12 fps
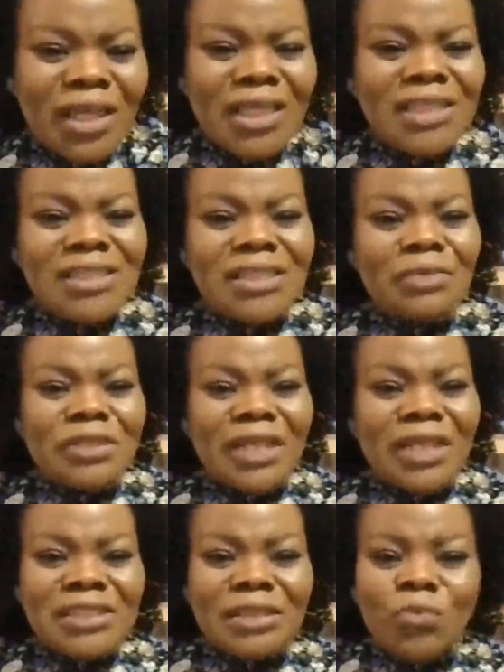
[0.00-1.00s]
That's
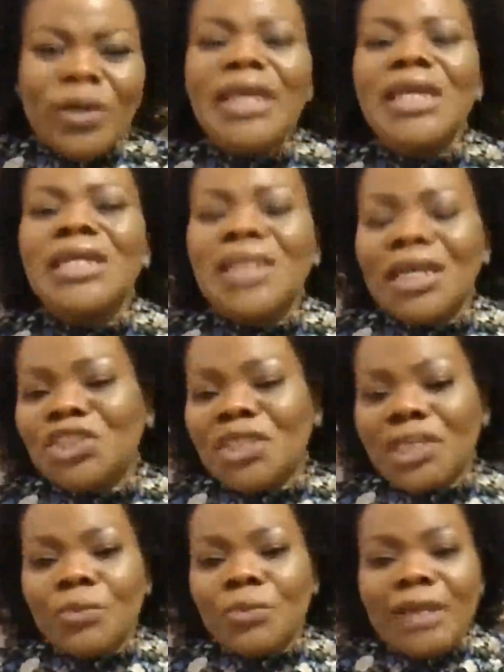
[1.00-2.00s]
the way in
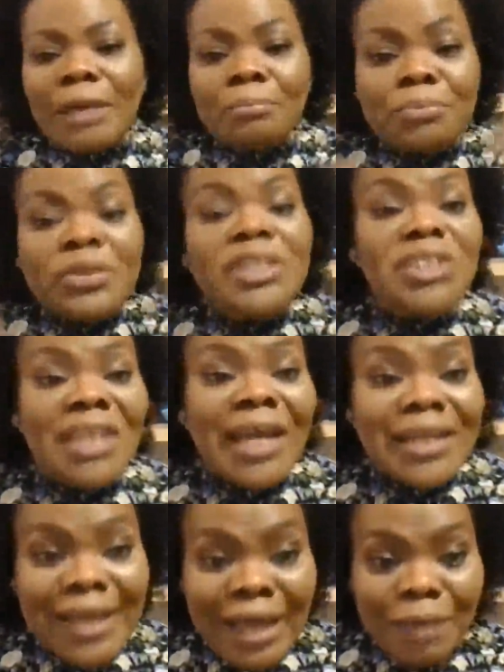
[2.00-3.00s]
Nigeria that we can bridge
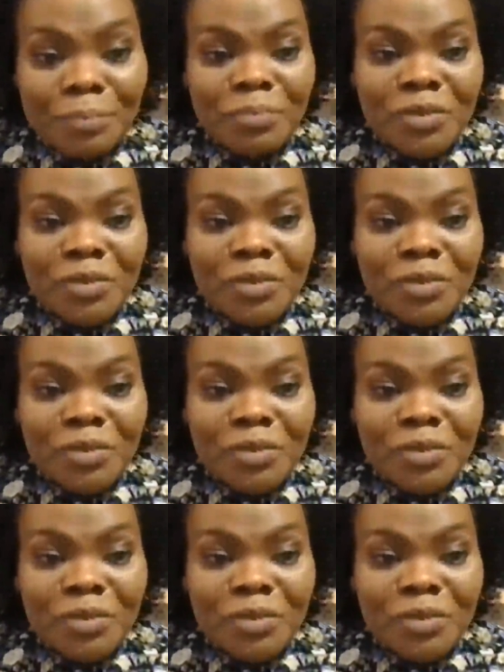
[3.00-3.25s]
that gap.